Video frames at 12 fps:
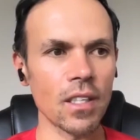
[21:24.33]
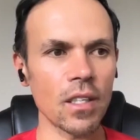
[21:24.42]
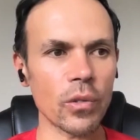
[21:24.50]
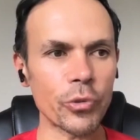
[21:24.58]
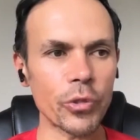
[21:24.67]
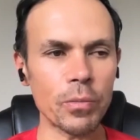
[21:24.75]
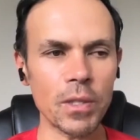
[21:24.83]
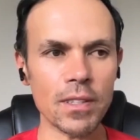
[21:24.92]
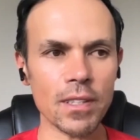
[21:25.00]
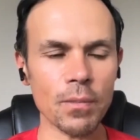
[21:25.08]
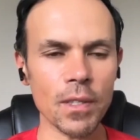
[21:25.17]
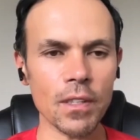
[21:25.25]
or will it be
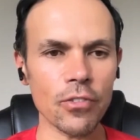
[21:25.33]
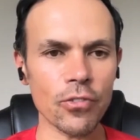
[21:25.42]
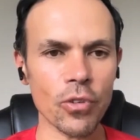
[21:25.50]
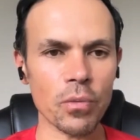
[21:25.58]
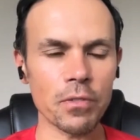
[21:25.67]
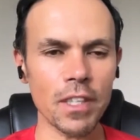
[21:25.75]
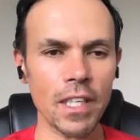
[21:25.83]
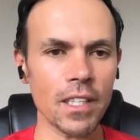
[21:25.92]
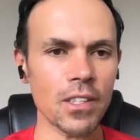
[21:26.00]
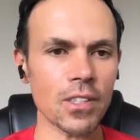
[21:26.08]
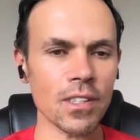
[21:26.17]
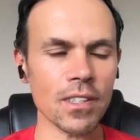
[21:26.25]
something in the form of
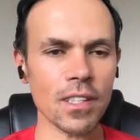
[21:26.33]
agents